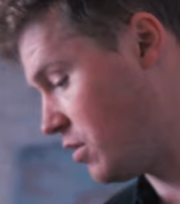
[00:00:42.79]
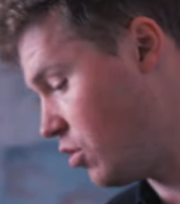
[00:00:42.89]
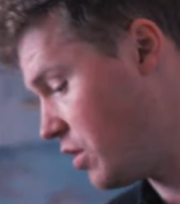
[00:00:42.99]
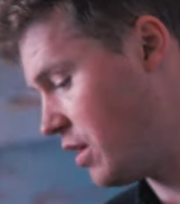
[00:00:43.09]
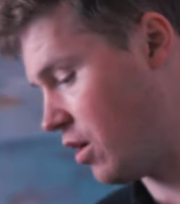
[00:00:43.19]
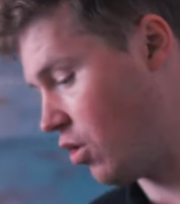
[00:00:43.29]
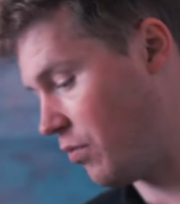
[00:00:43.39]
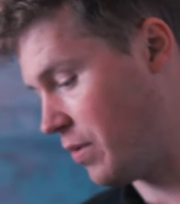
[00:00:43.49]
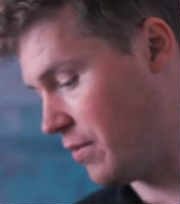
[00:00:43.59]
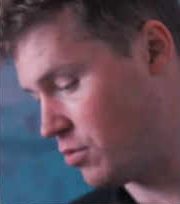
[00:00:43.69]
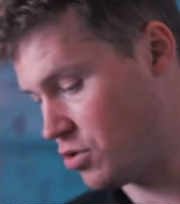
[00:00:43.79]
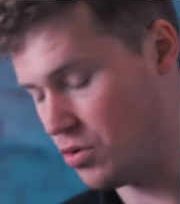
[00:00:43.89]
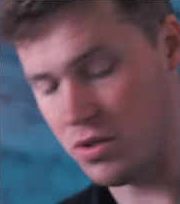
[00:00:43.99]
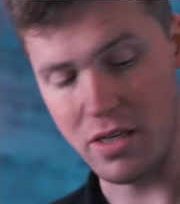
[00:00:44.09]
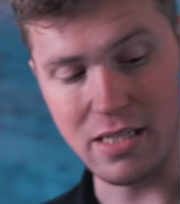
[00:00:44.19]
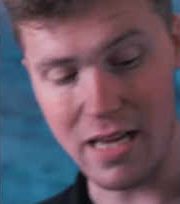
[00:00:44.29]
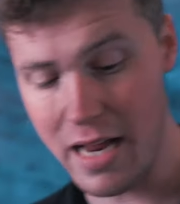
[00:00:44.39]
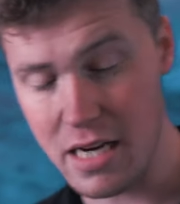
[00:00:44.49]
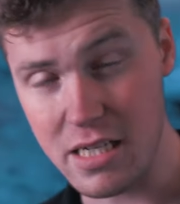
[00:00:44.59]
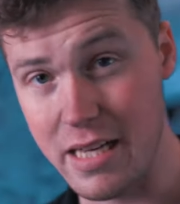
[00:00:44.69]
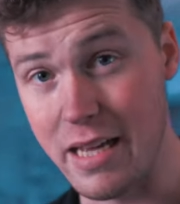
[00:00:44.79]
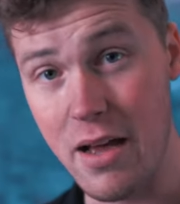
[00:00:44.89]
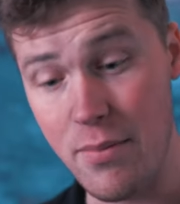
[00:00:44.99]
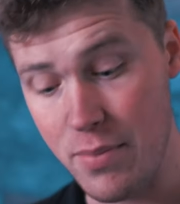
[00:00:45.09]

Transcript: and looking at a lot of people shooting, is actually